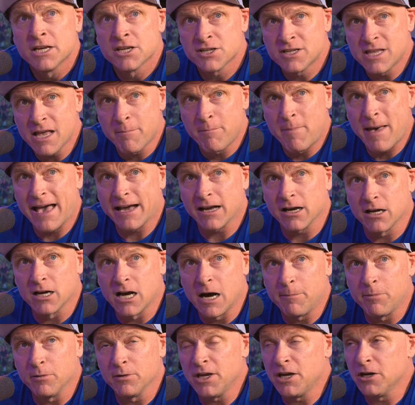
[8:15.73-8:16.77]
Step back a
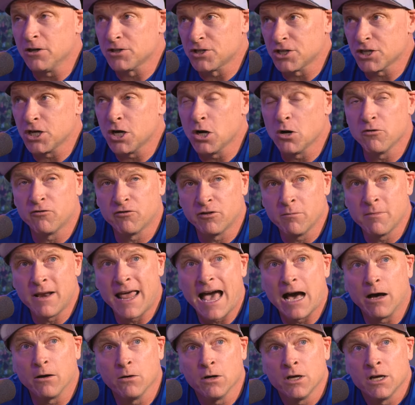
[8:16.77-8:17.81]
couple years ago from
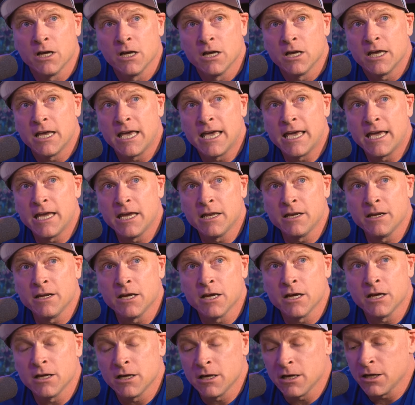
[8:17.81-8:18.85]
now
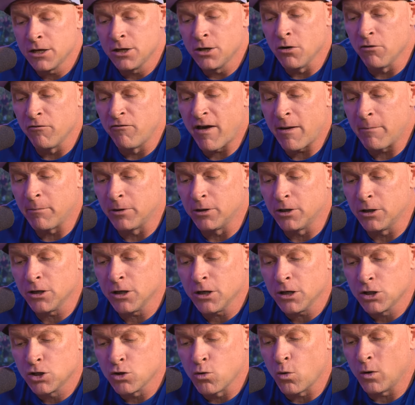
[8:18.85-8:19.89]
in
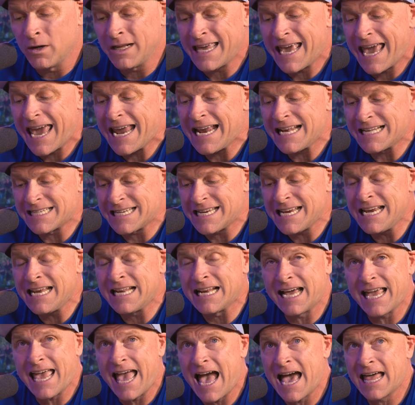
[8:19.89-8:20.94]
November
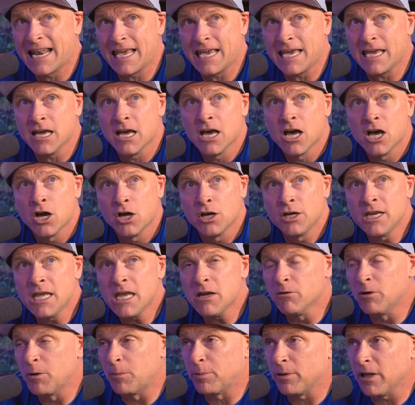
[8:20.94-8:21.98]
2018, I had a
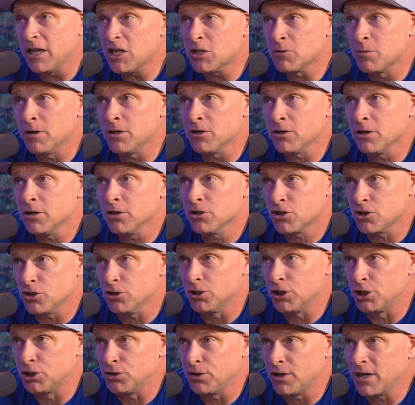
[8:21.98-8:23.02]
knee replacement
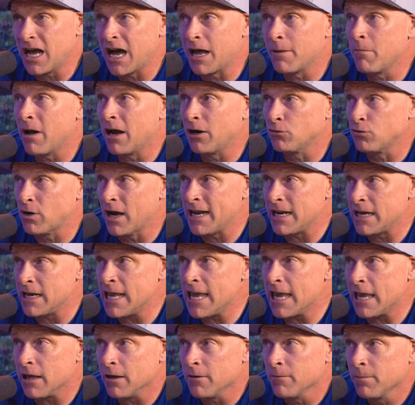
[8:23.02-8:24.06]
surgery on my right
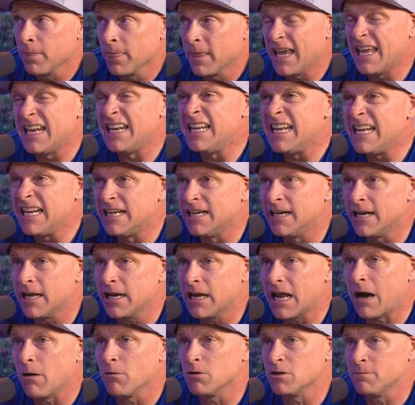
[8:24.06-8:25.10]
knee. It needed
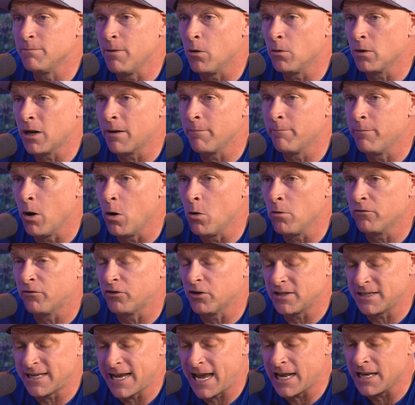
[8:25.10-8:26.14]
it. I was bone on bone
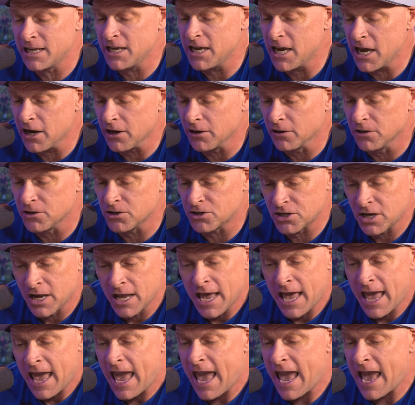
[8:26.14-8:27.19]
for 10 years
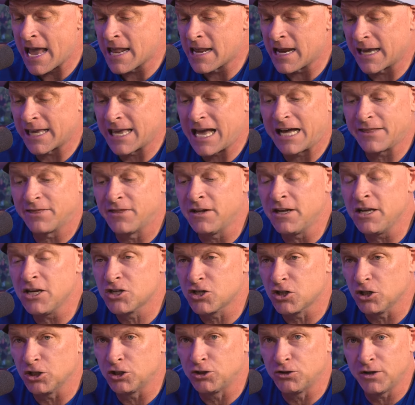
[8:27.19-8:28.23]
and I got the knee
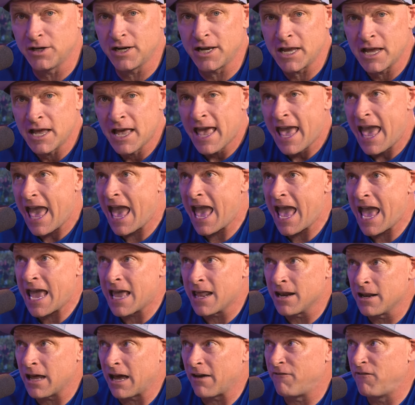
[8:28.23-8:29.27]
surgery
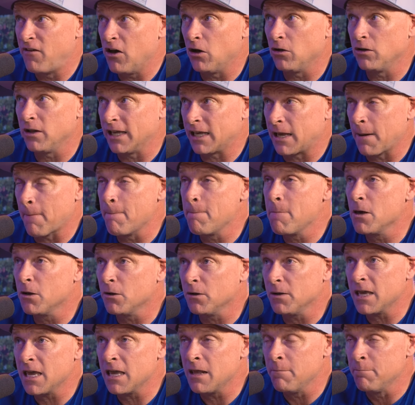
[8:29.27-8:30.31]
and I felt like a
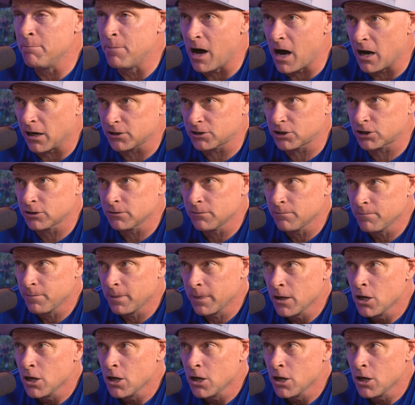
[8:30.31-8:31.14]
million bucks.